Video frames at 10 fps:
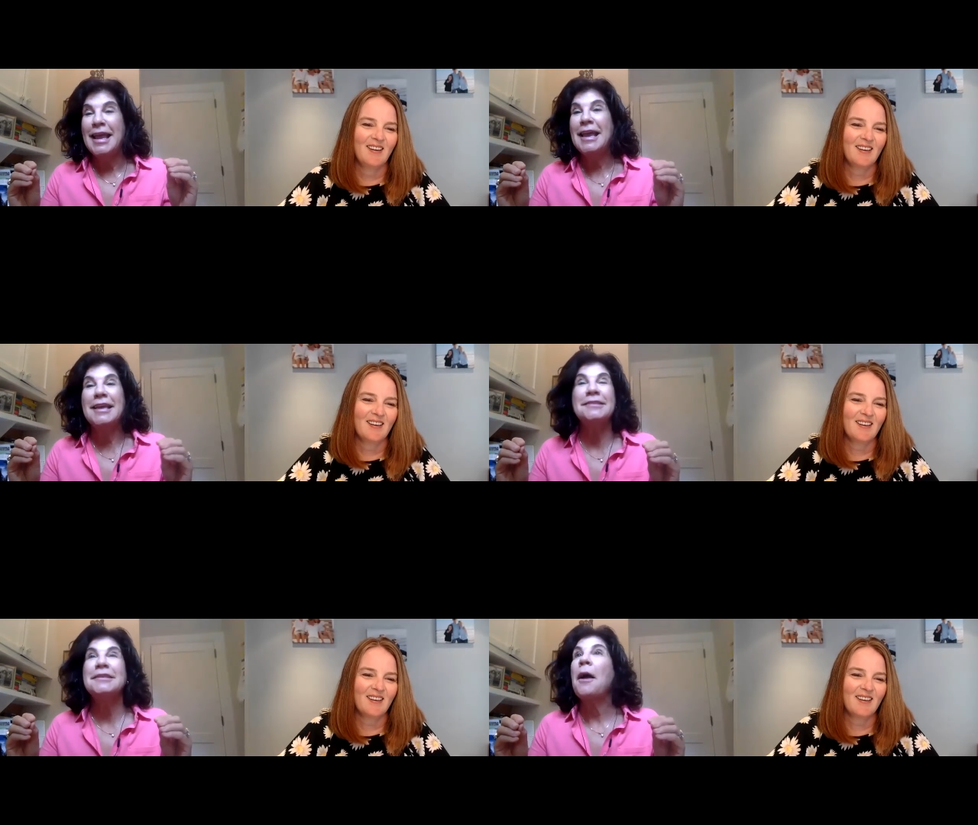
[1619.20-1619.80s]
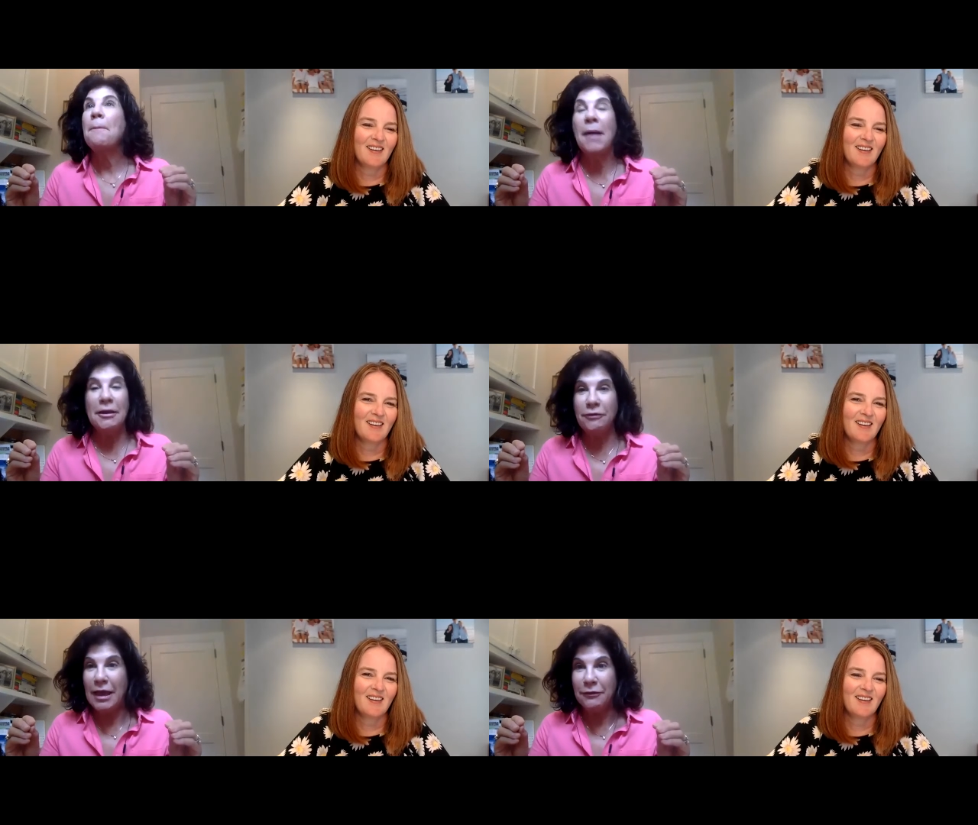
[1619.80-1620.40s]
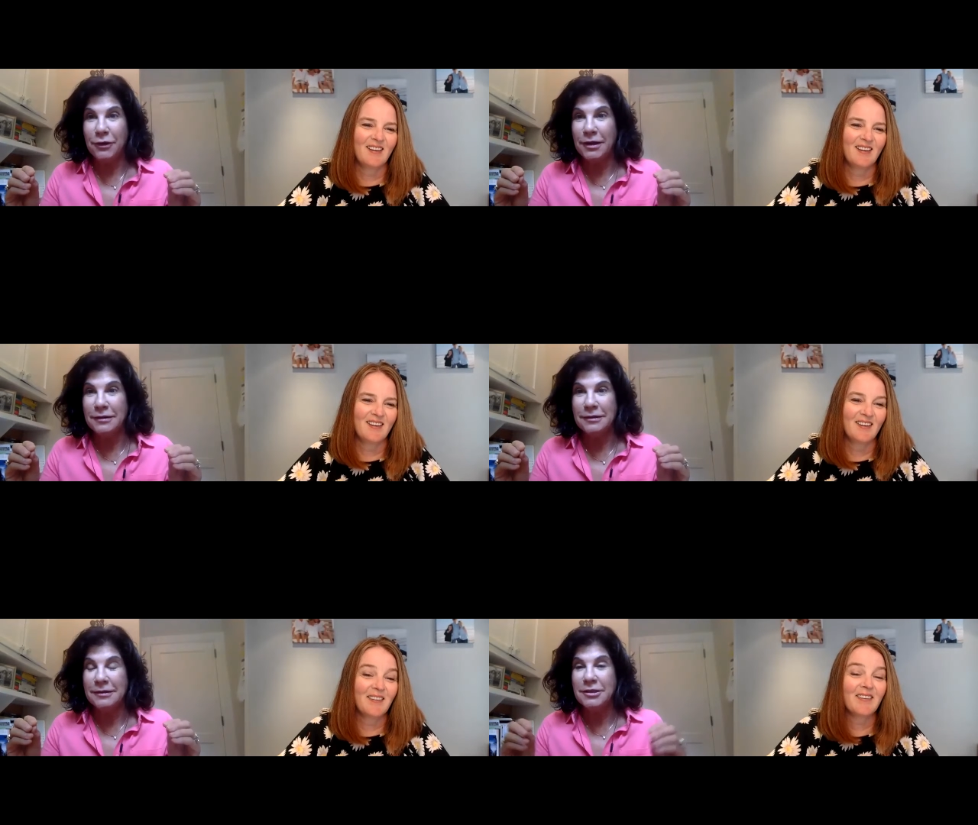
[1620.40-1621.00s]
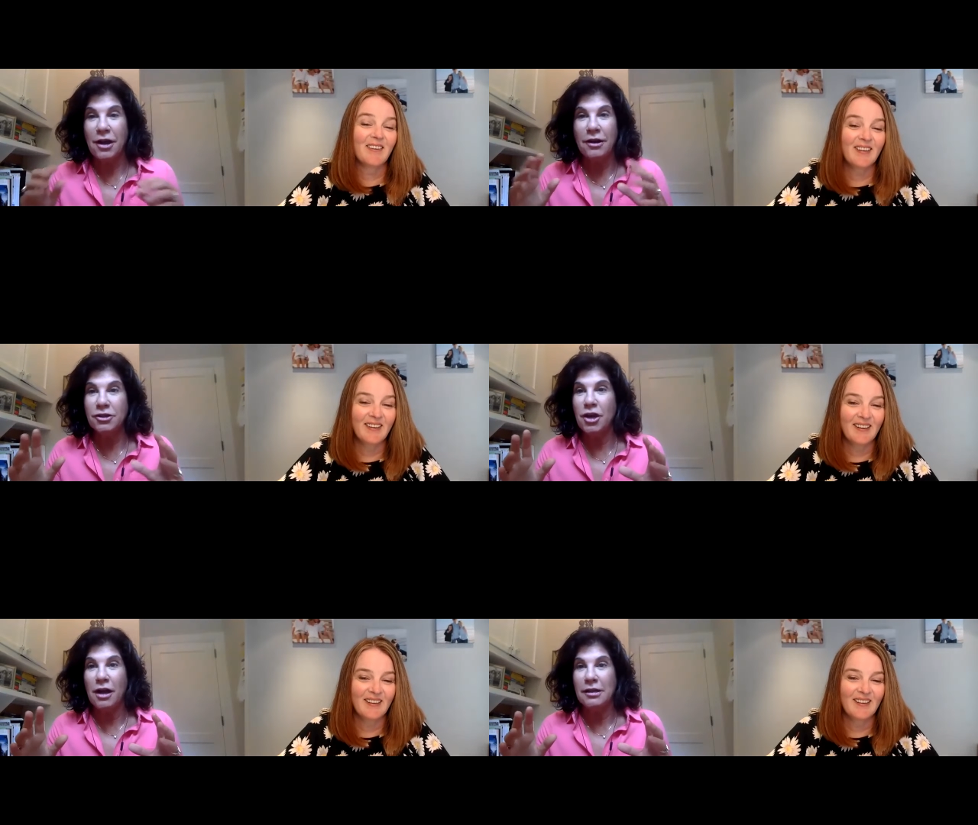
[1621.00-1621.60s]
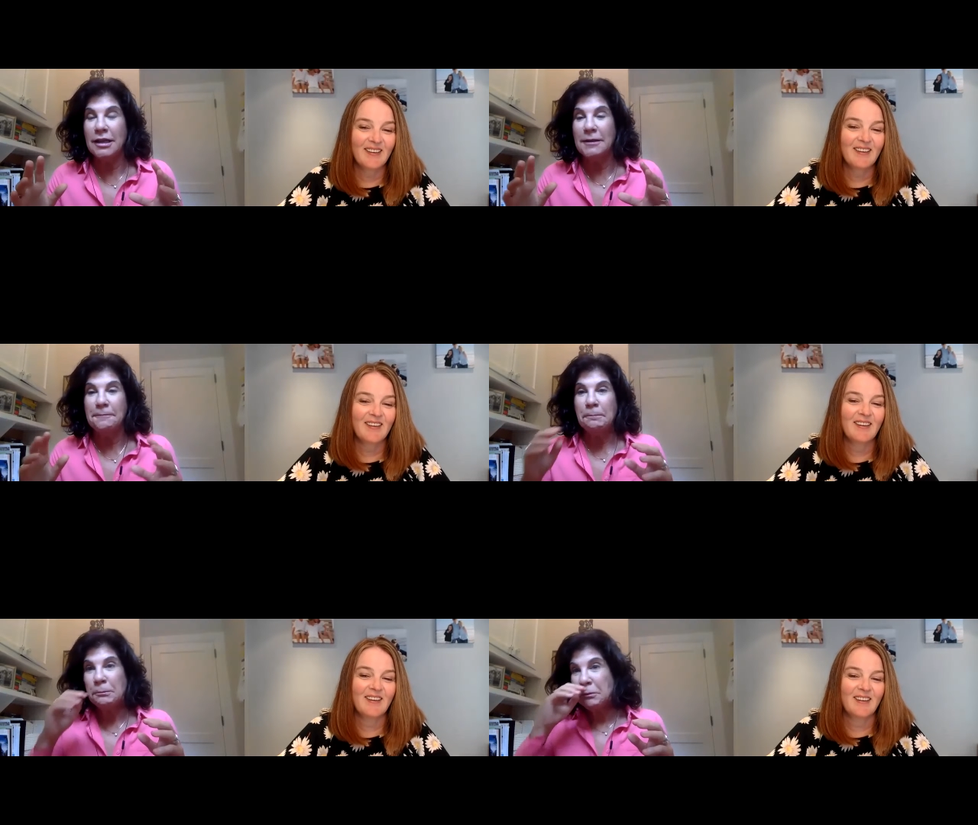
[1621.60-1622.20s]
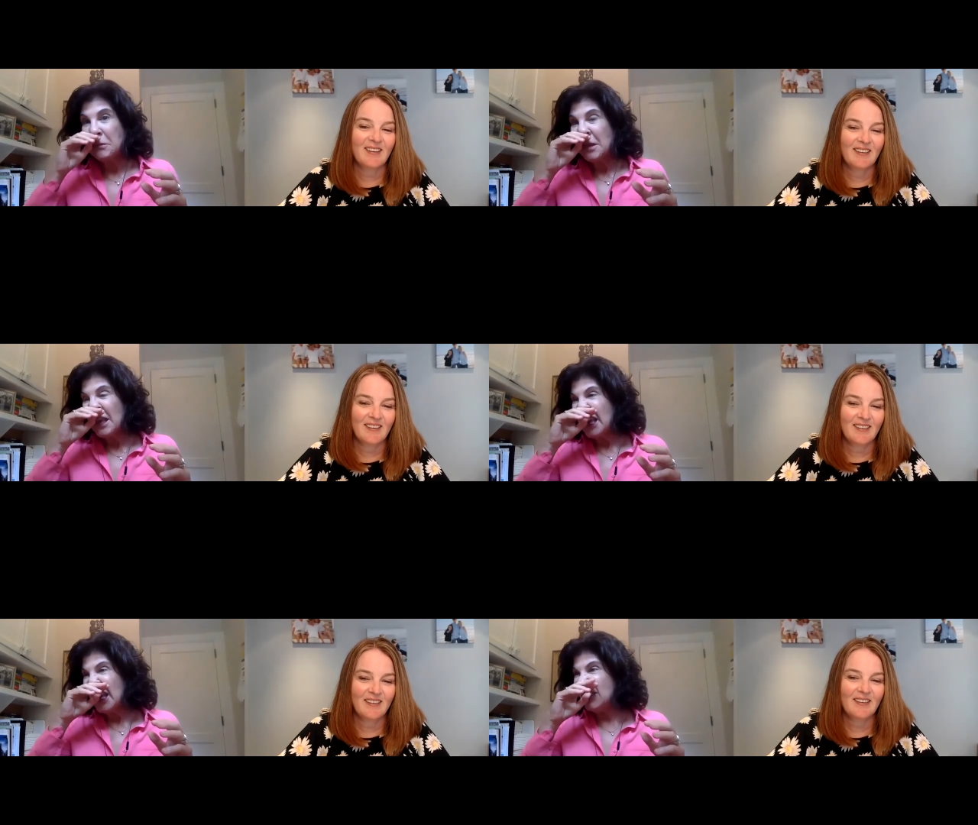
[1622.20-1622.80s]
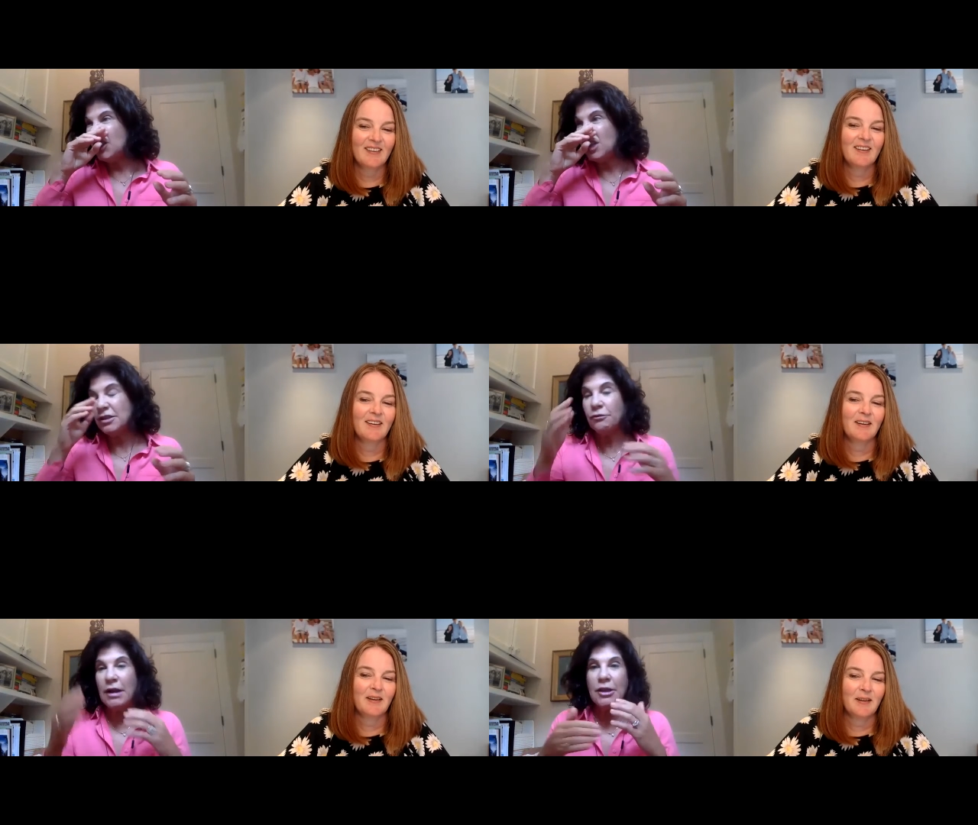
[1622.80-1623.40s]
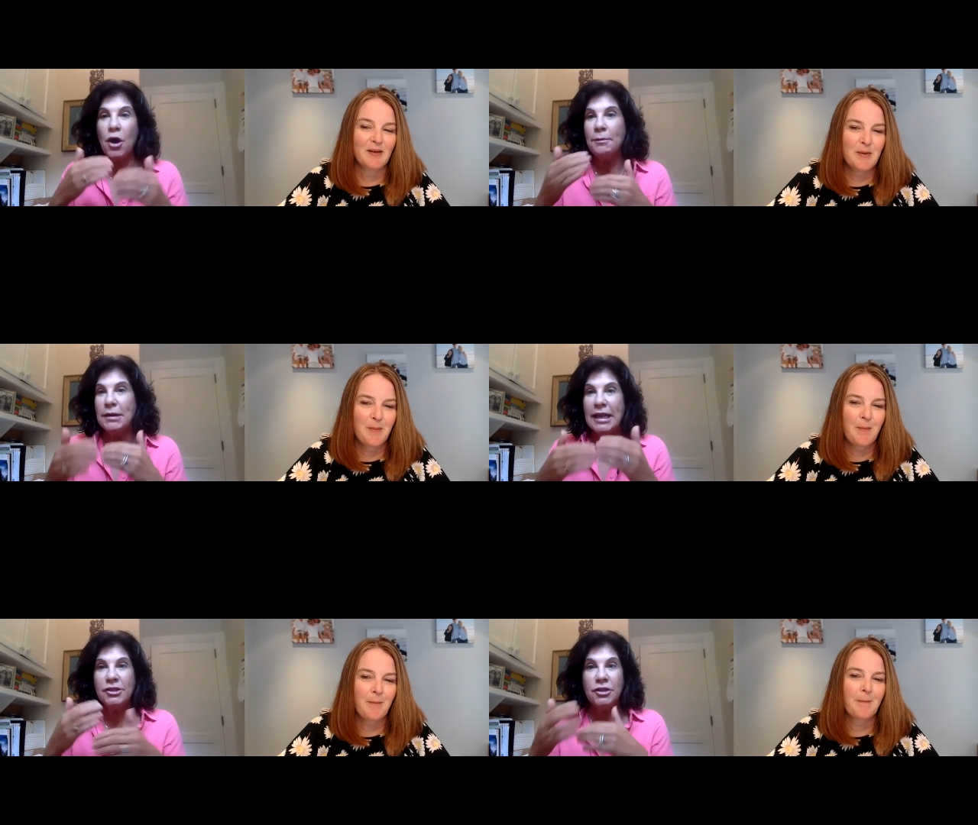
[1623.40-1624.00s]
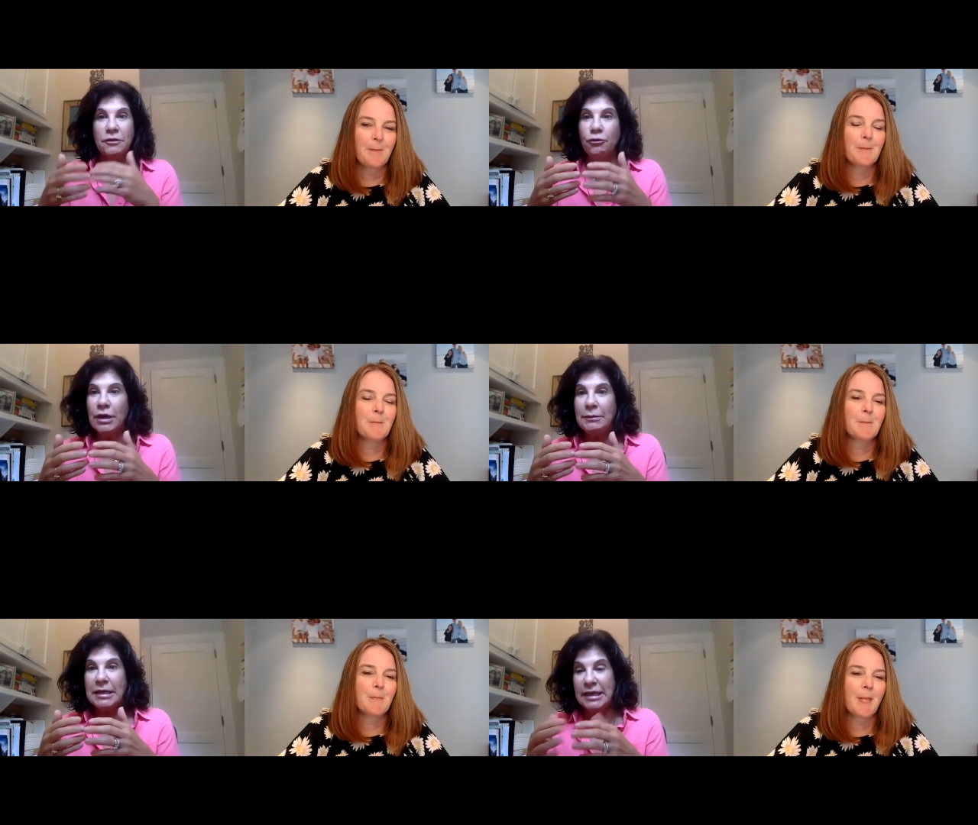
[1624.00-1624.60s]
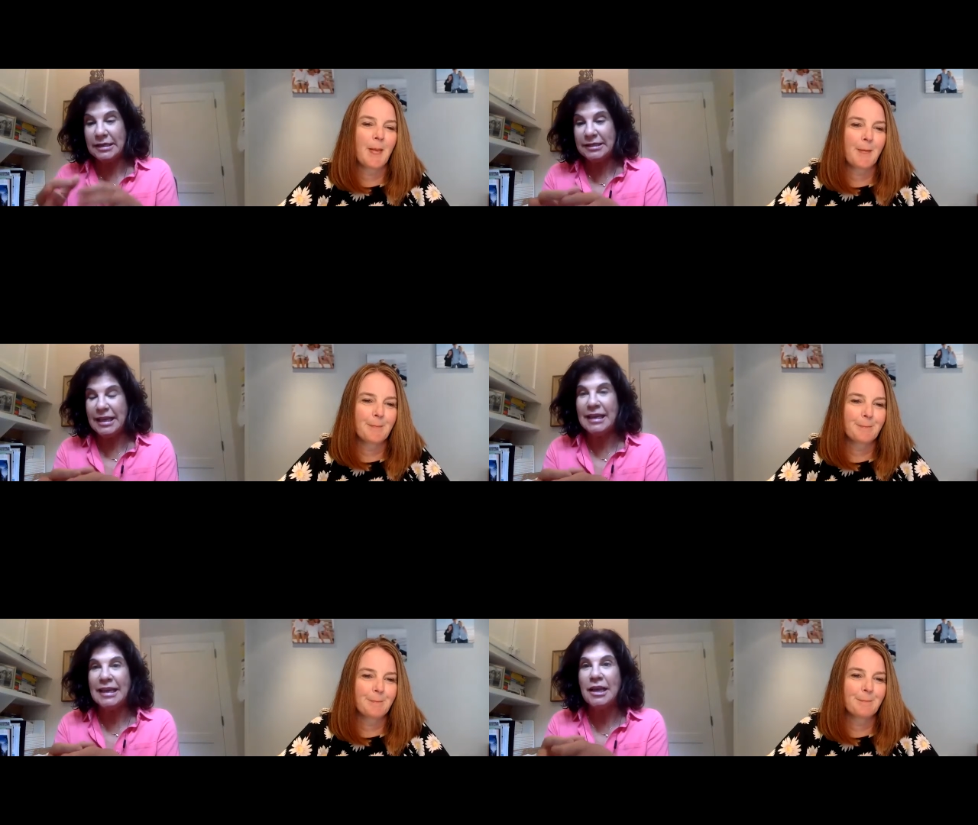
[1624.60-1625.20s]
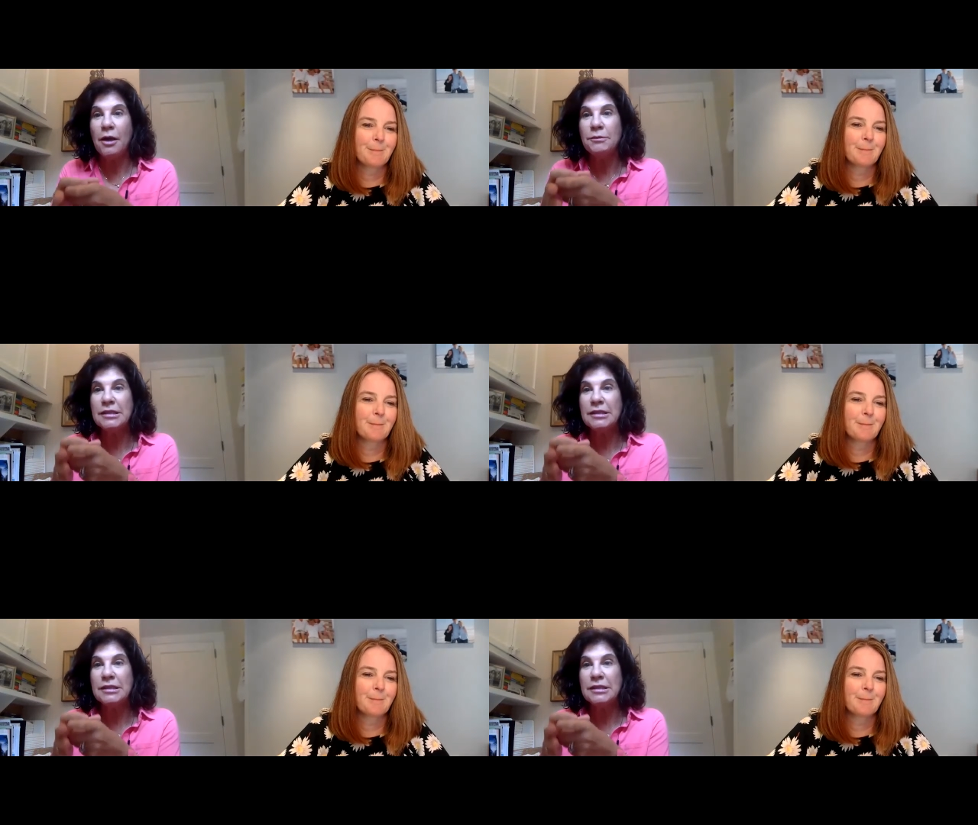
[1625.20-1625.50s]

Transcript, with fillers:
Speaker 1: is my favorite the dark really? chocolate. It's just the right combination of creaminess, and it comes